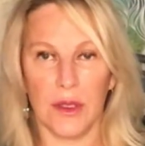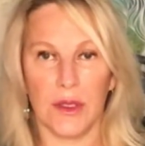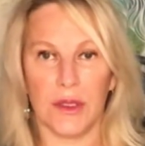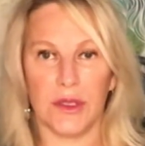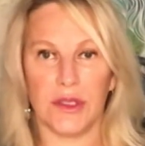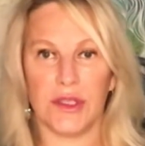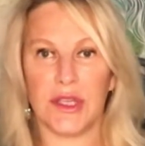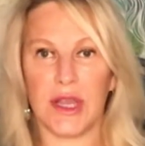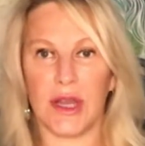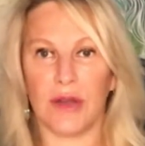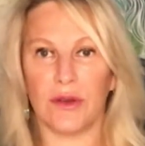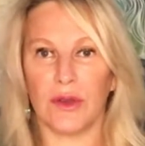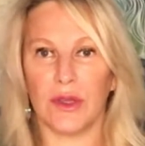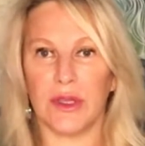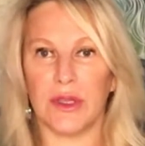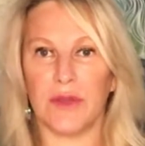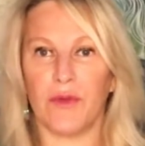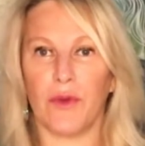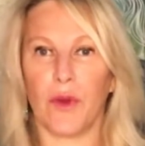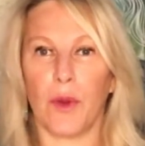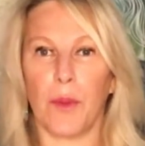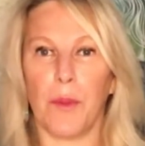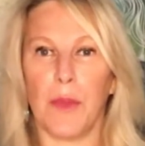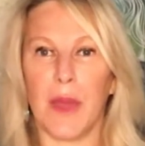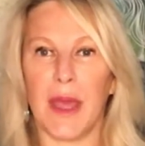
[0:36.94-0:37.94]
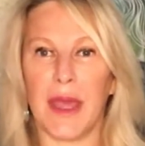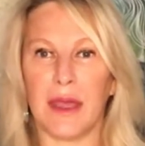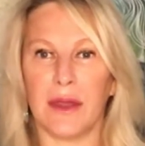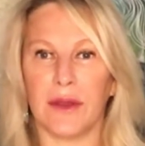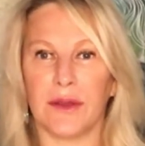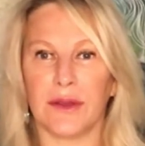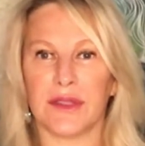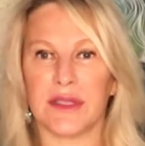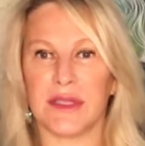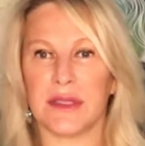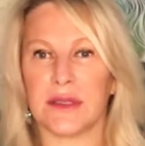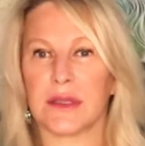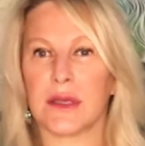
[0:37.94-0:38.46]
Generally for
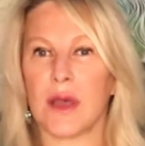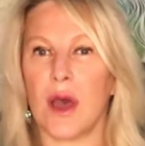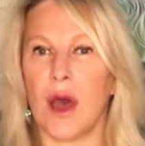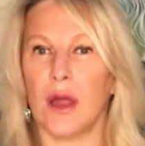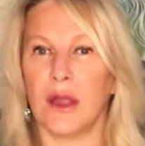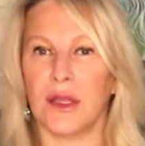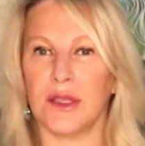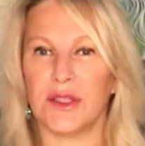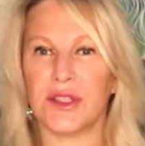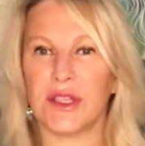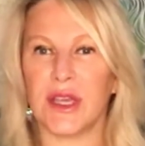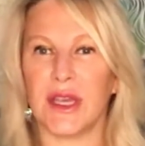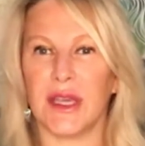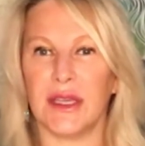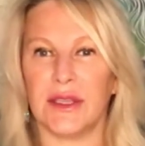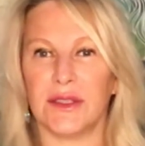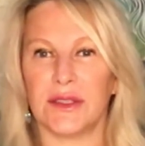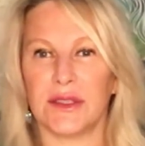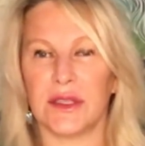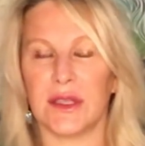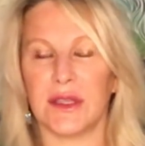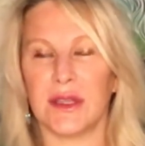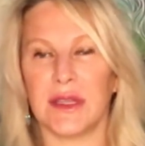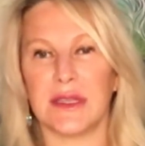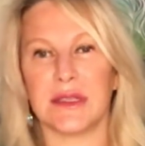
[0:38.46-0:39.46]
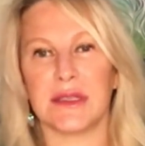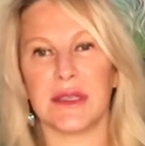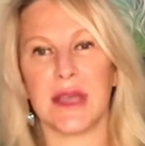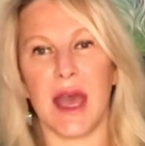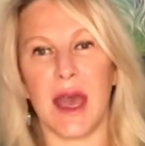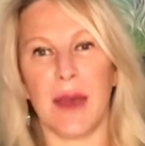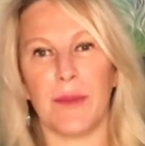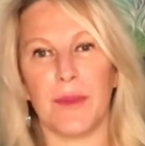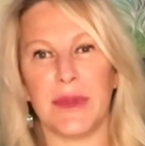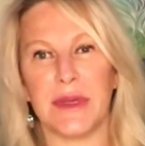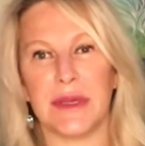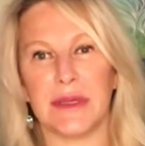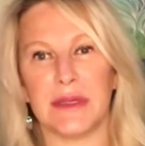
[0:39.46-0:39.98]
males it's college age that this
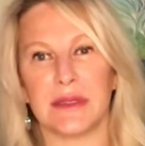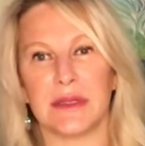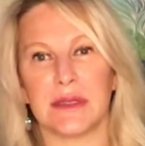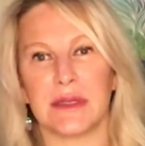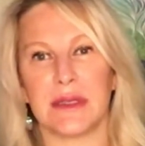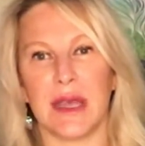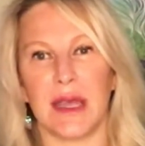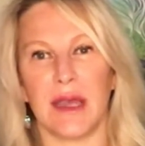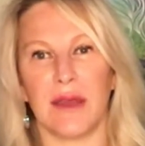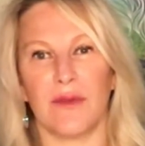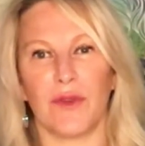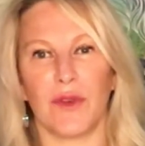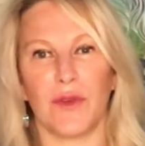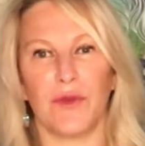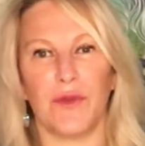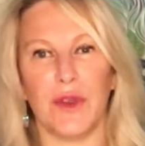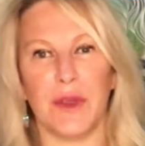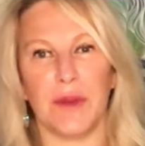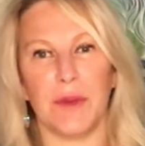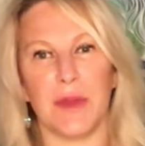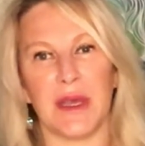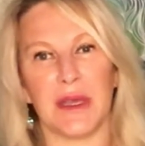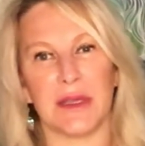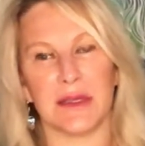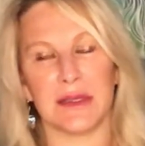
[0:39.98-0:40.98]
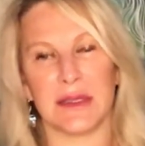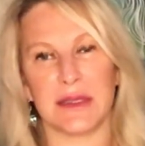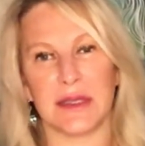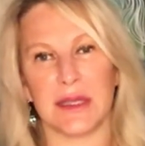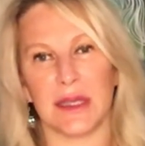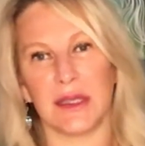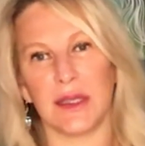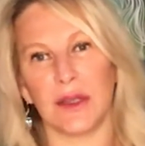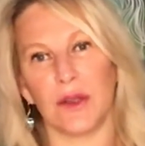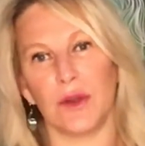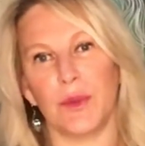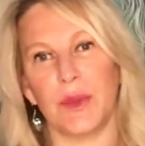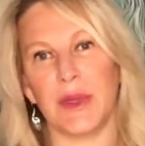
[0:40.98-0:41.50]
happens, and for females it's a
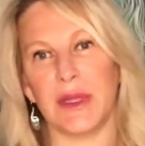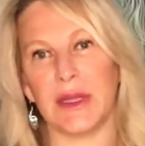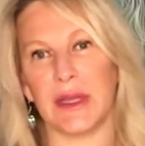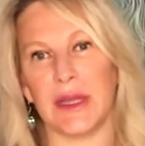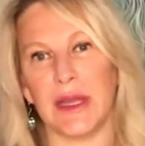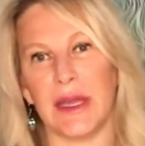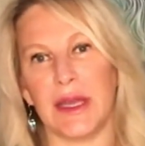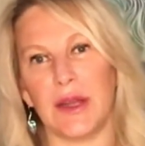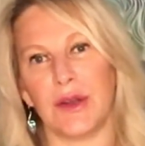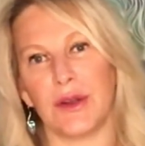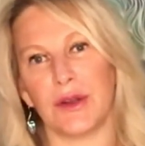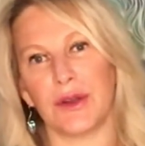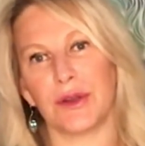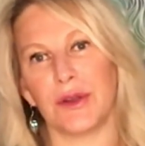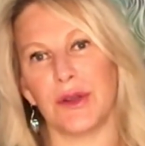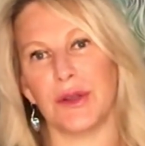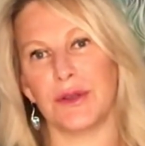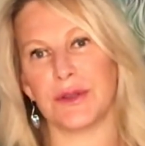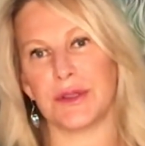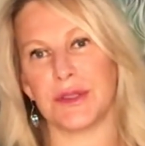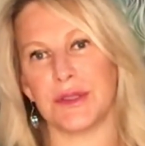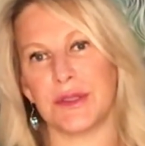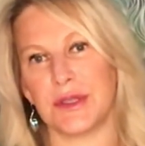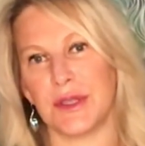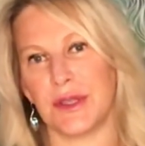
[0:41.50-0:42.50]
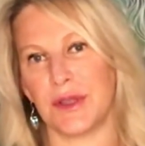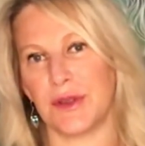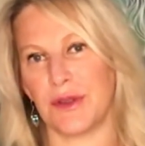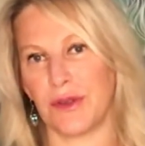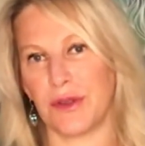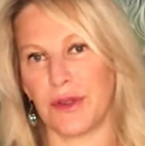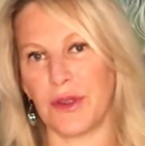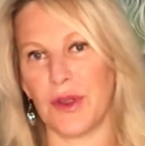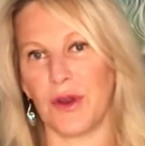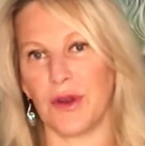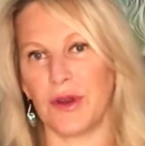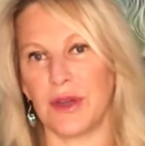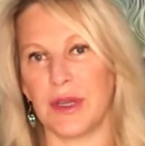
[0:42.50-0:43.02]
little bit later, closer to the
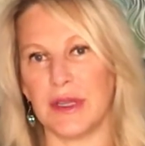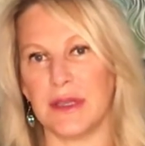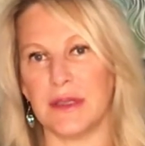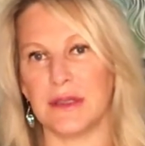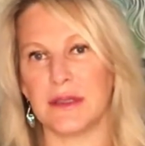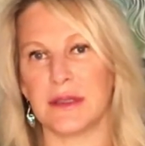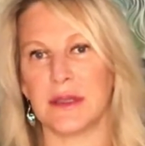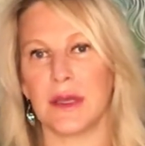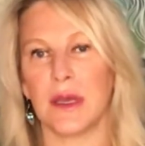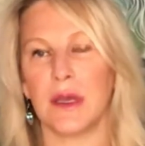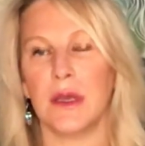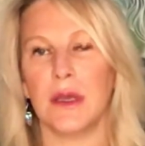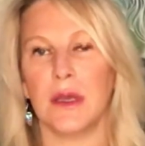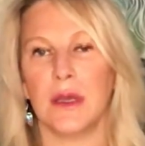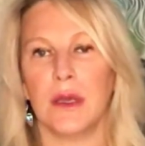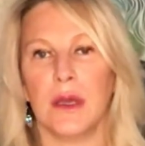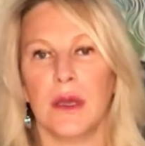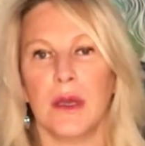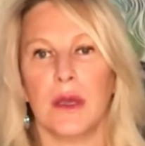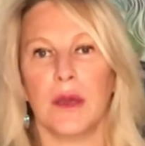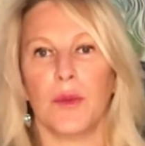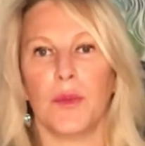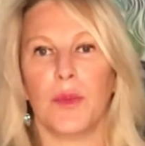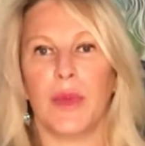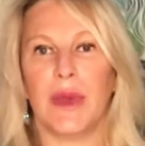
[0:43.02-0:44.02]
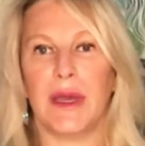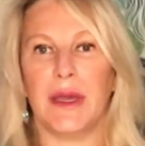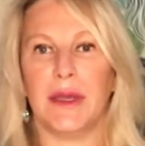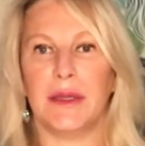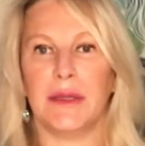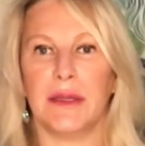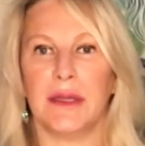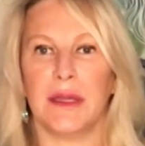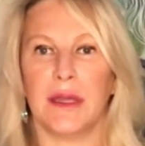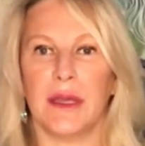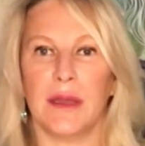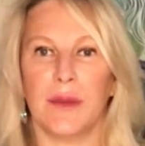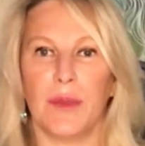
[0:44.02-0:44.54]
30s. But
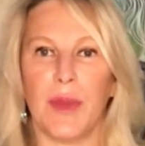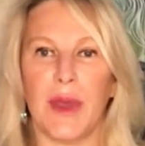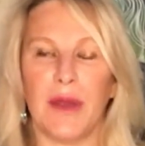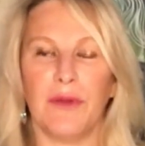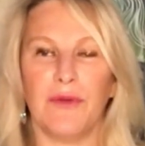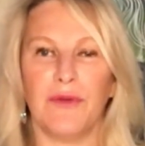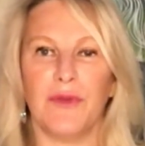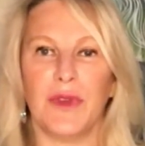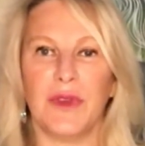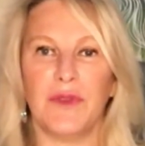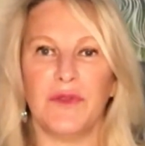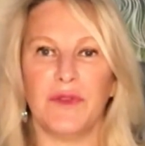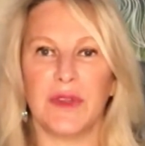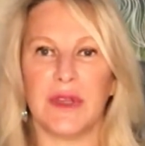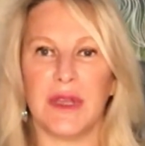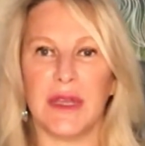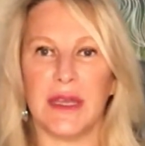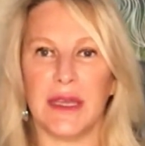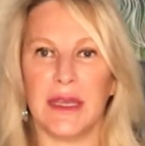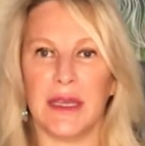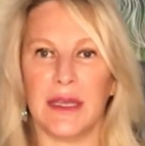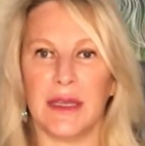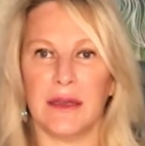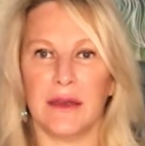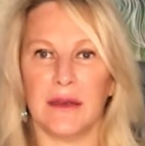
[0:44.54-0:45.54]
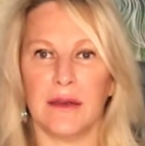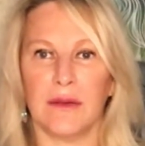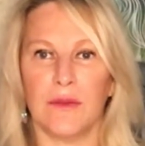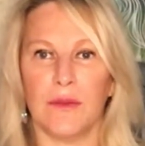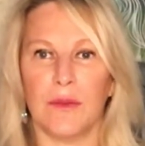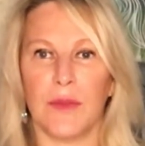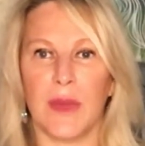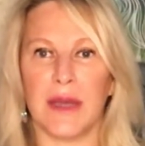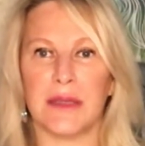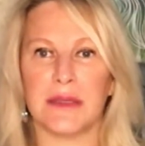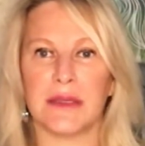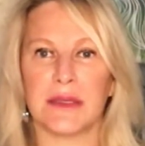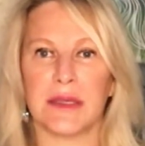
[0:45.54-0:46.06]
at about 15,
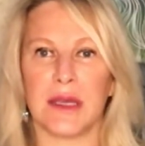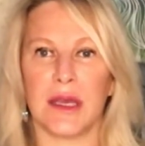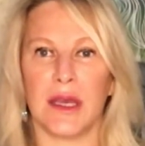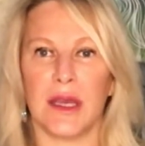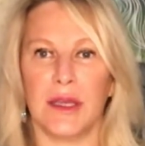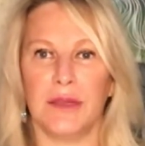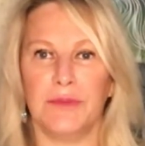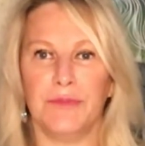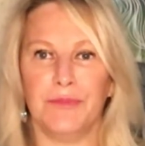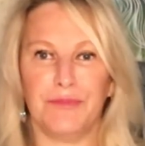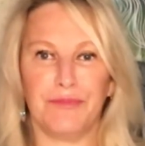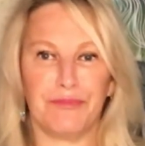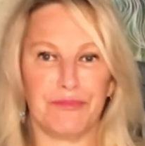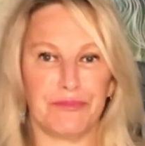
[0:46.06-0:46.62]
my son